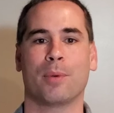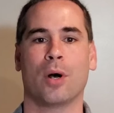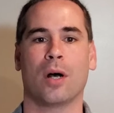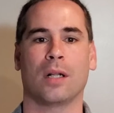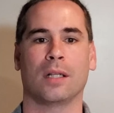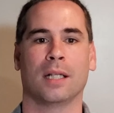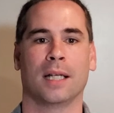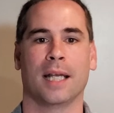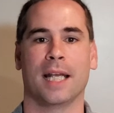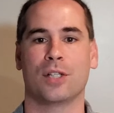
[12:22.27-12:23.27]
Paul
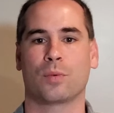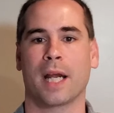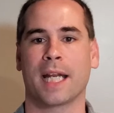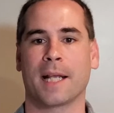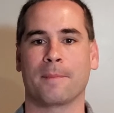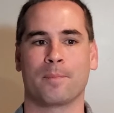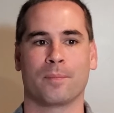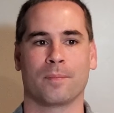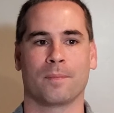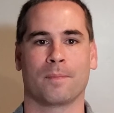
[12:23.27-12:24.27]
is writing
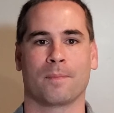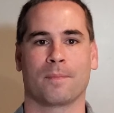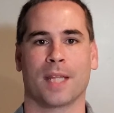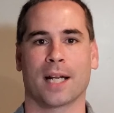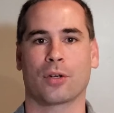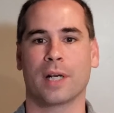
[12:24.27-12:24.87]
that